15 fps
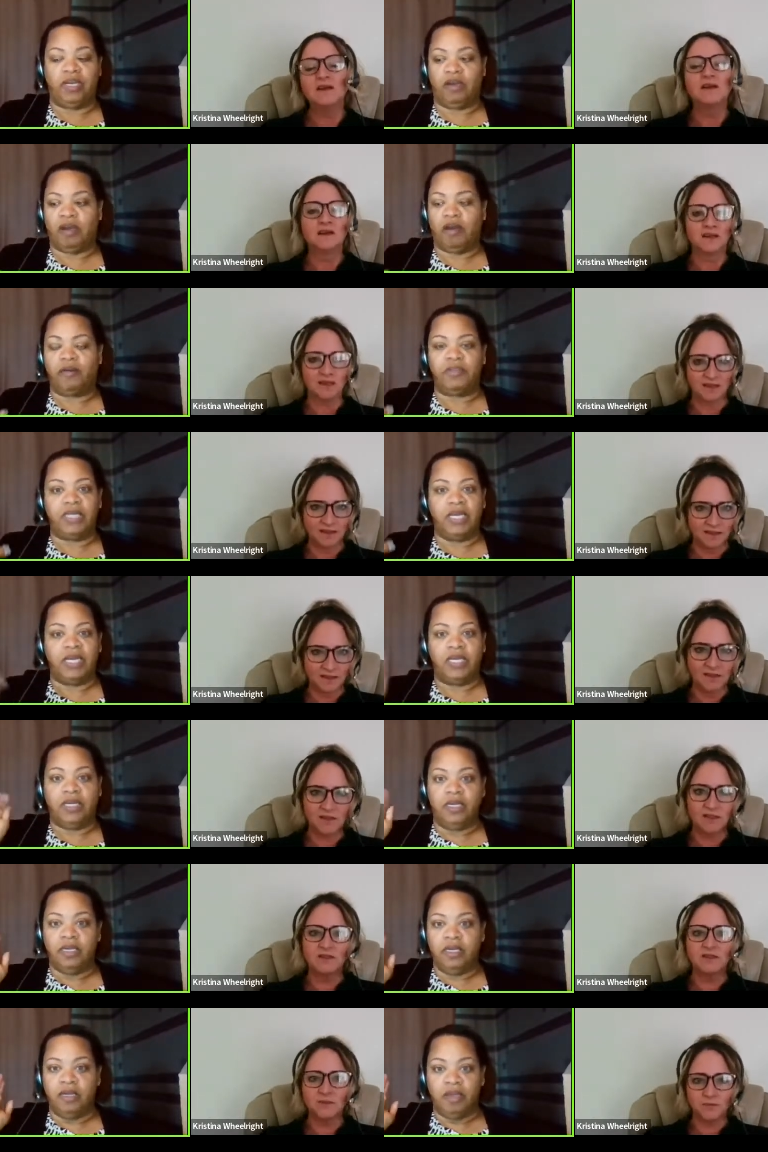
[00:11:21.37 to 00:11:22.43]
Speaker 1: in are they
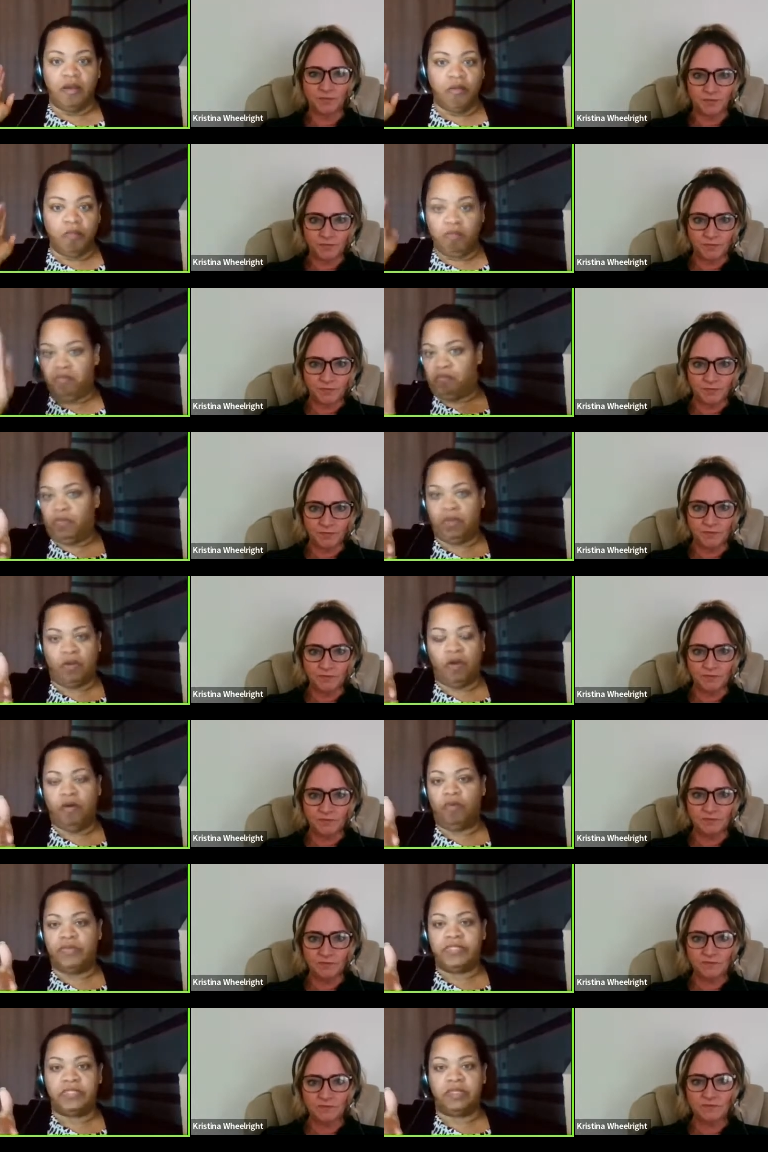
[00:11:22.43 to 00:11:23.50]

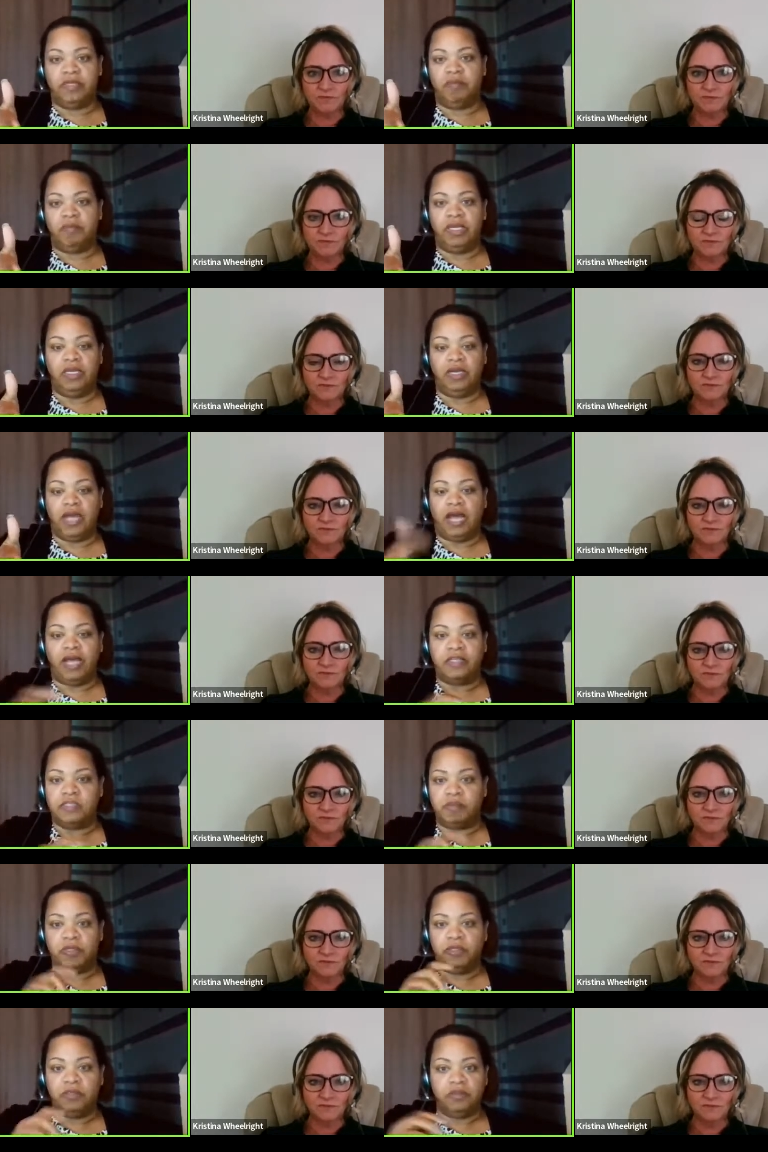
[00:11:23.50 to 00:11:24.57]
always going to be in a
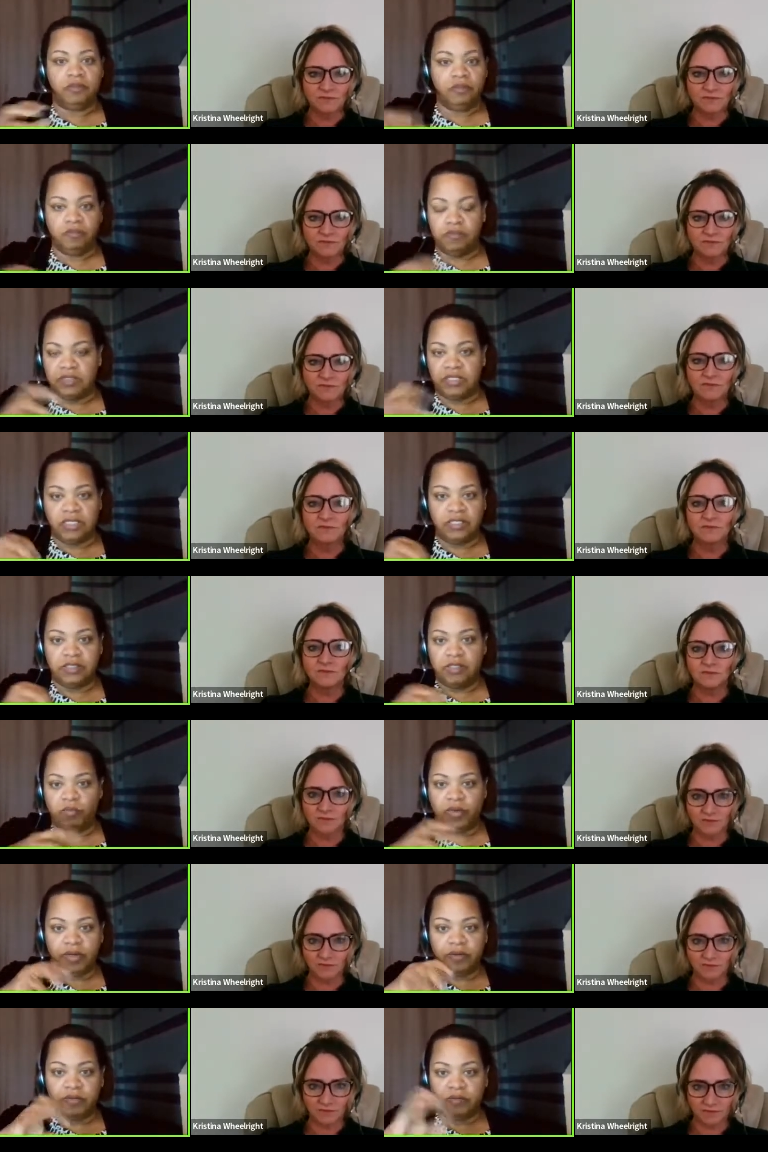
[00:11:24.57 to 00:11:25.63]
hospital
Speaker 2: sitting
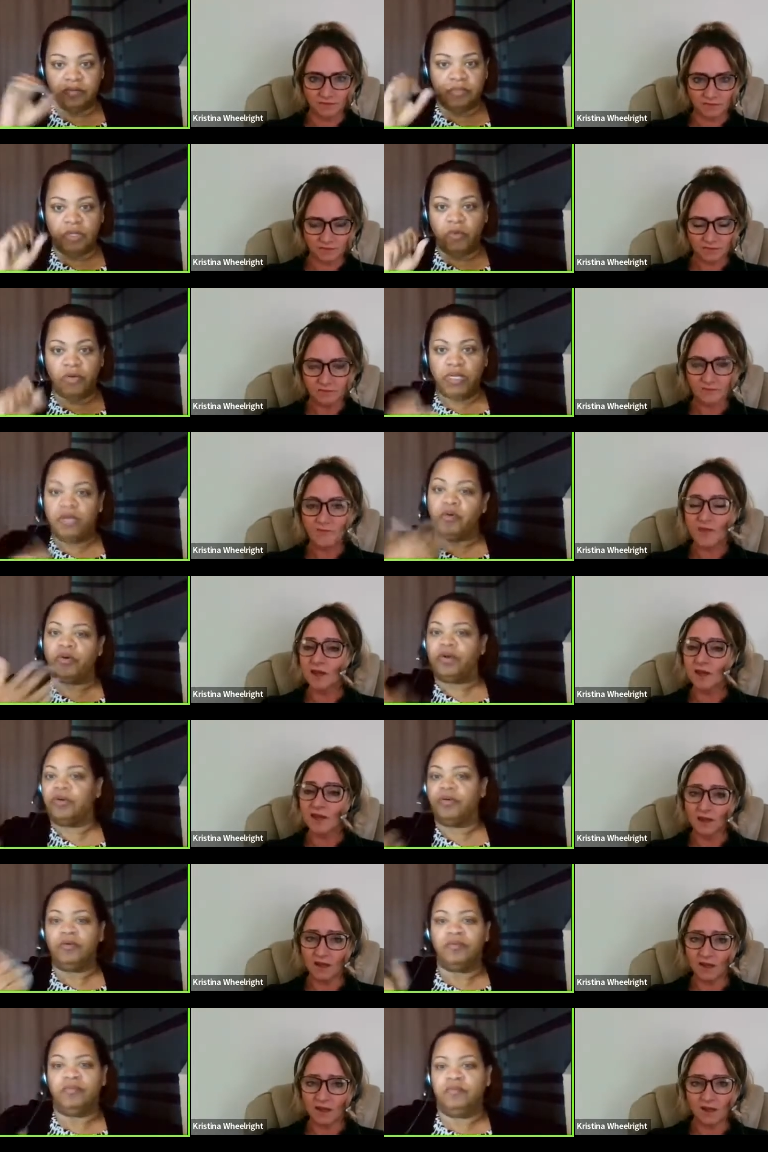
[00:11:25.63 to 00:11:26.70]
somewhere coding
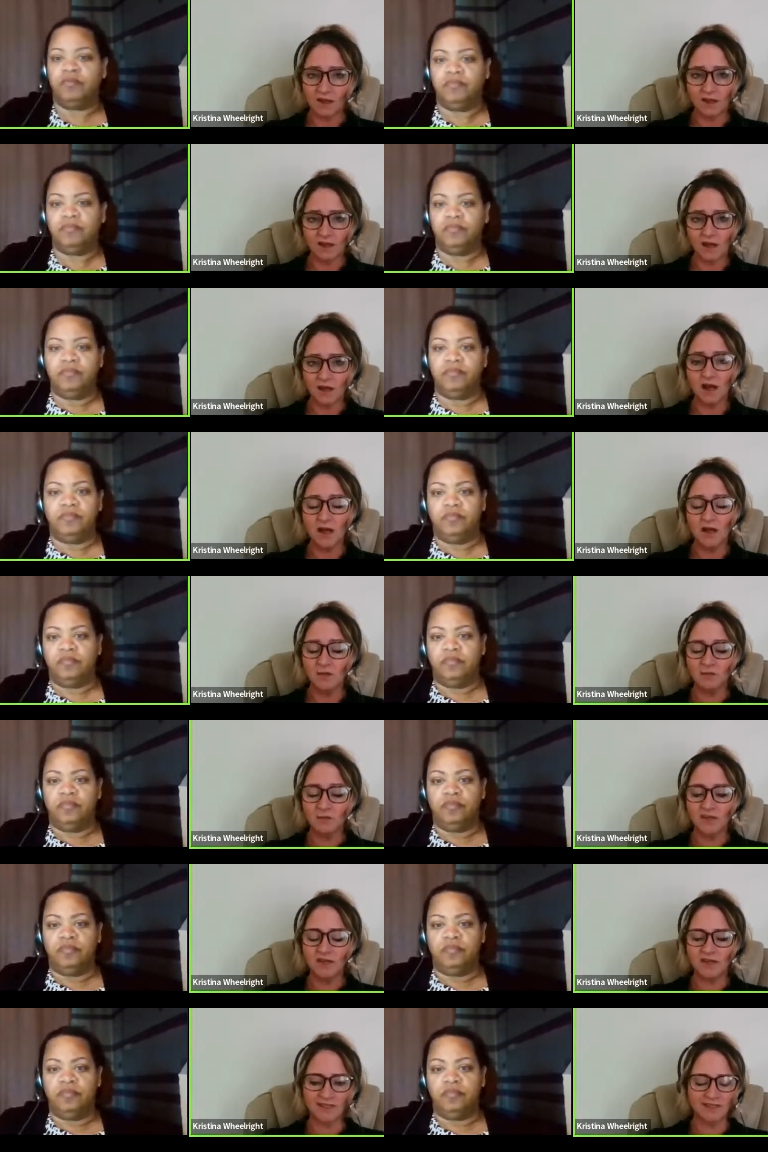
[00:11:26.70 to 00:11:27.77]
or um
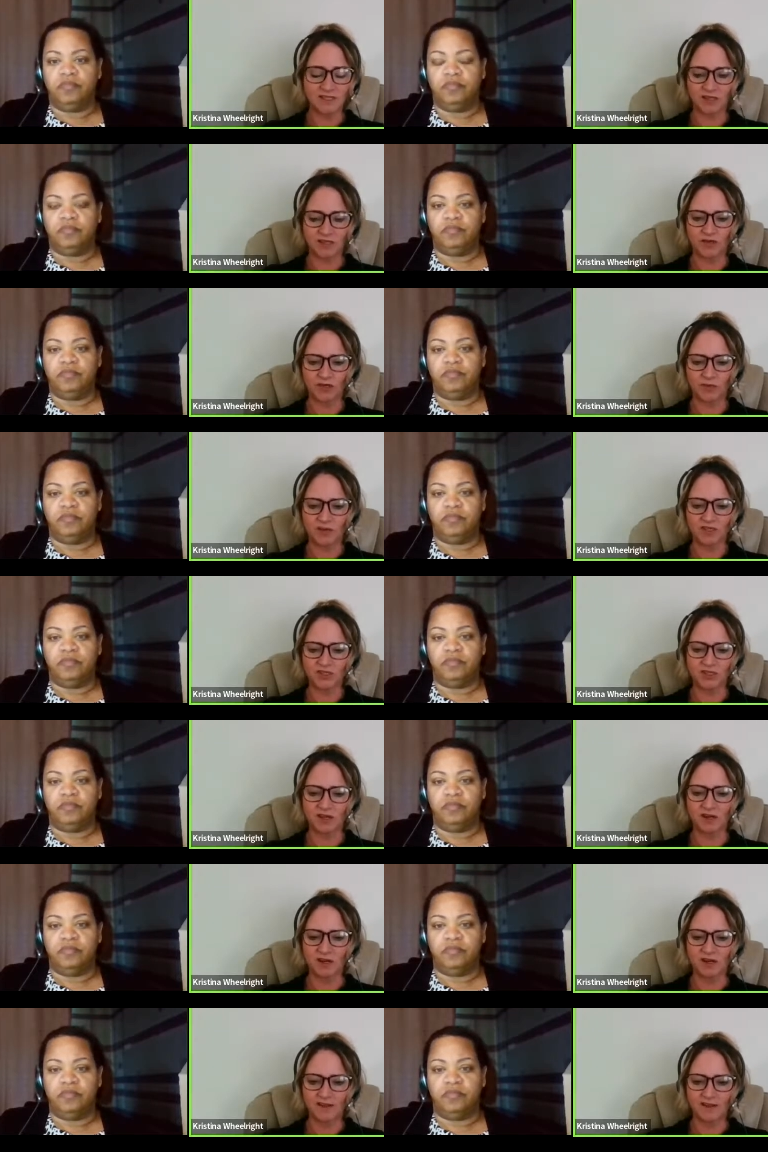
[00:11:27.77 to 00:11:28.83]
that's a good
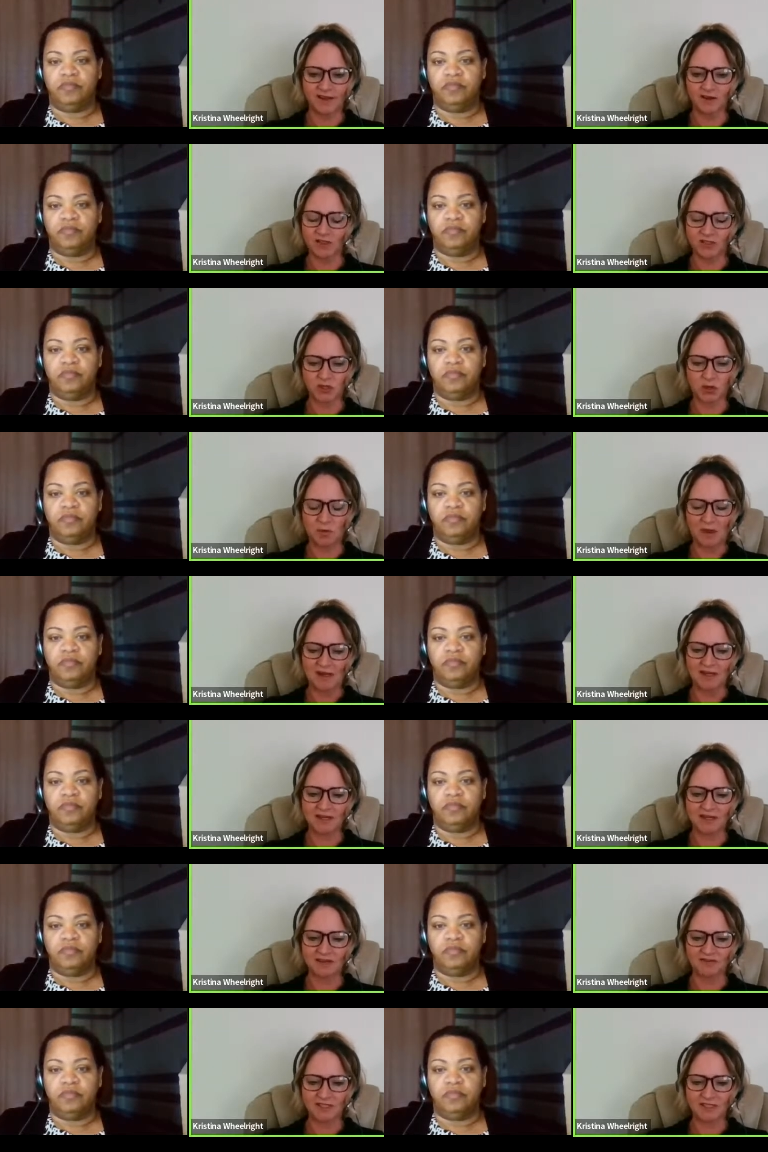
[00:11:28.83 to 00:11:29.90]
question there are so
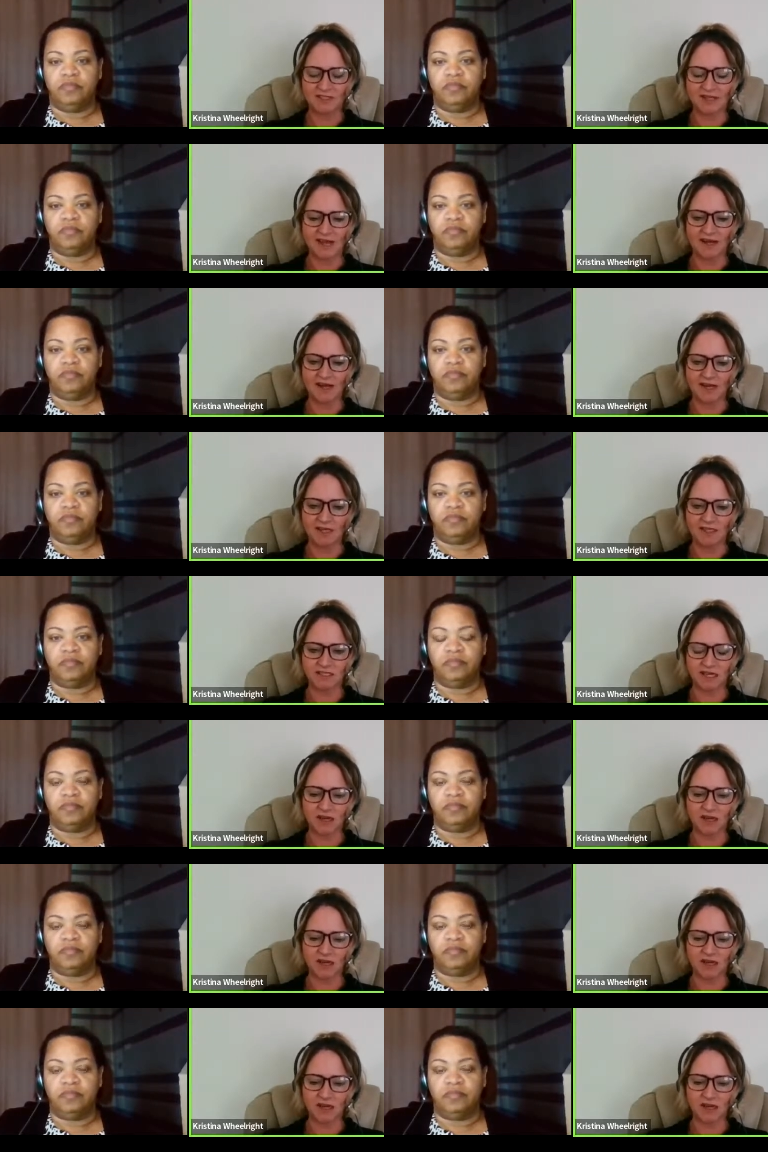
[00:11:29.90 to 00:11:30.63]
many different settings